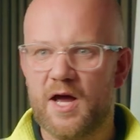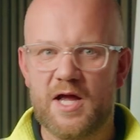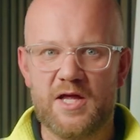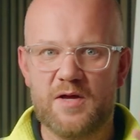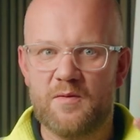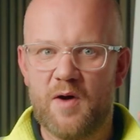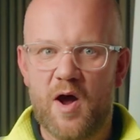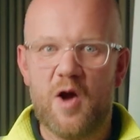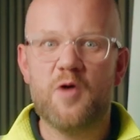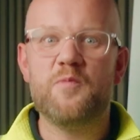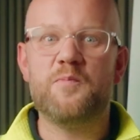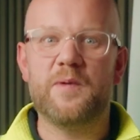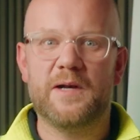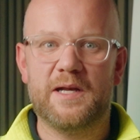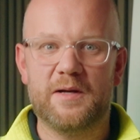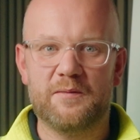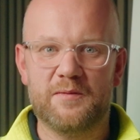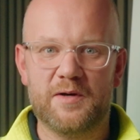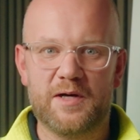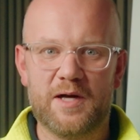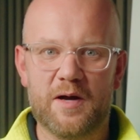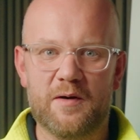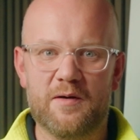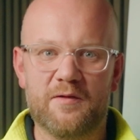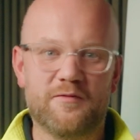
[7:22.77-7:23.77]
and you were hoping it
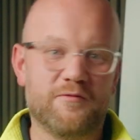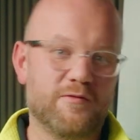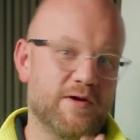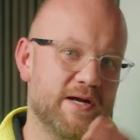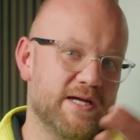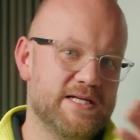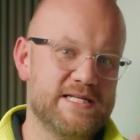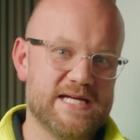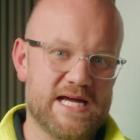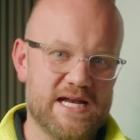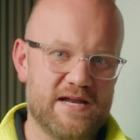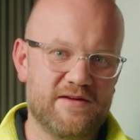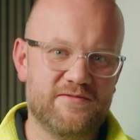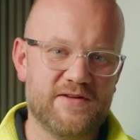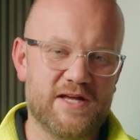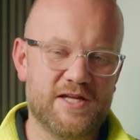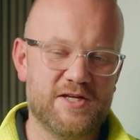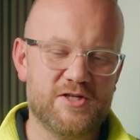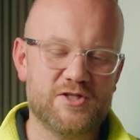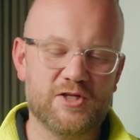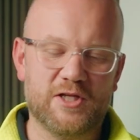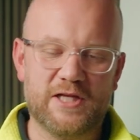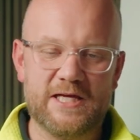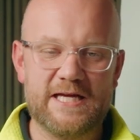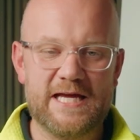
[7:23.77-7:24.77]
would go off grid and
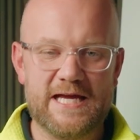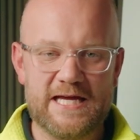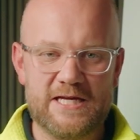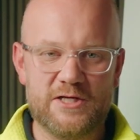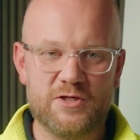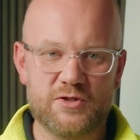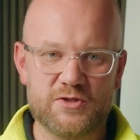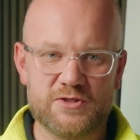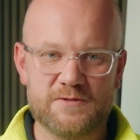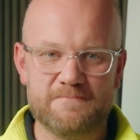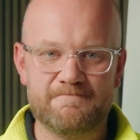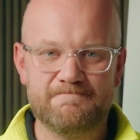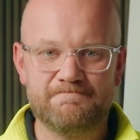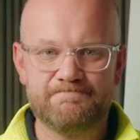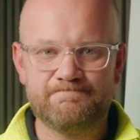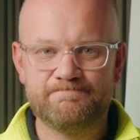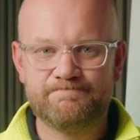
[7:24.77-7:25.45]
eventually it doesn't.